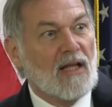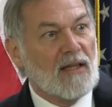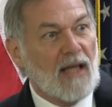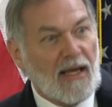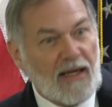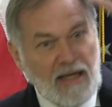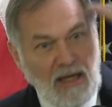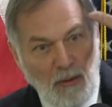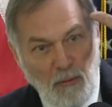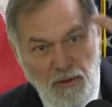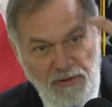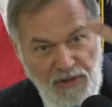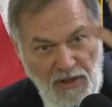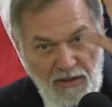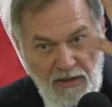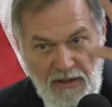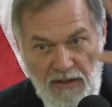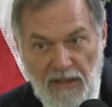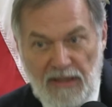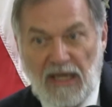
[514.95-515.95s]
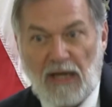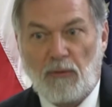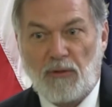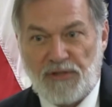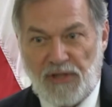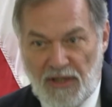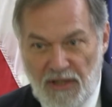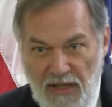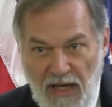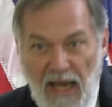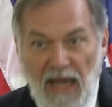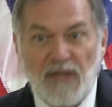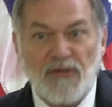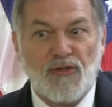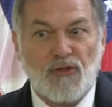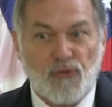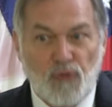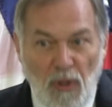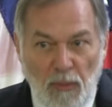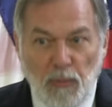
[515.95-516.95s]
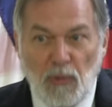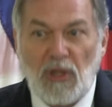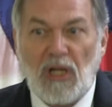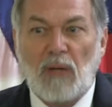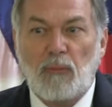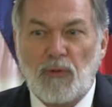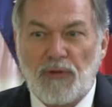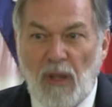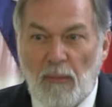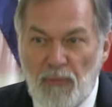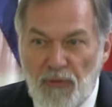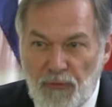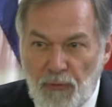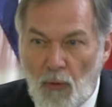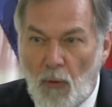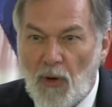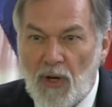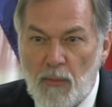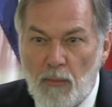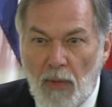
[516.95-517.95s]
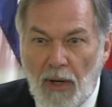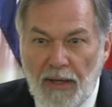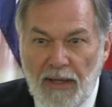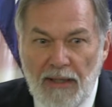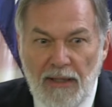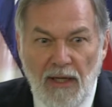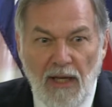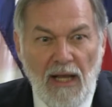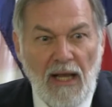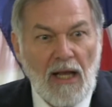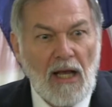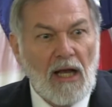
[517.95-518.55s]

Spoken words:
like it was a gay strip club with them throwing money.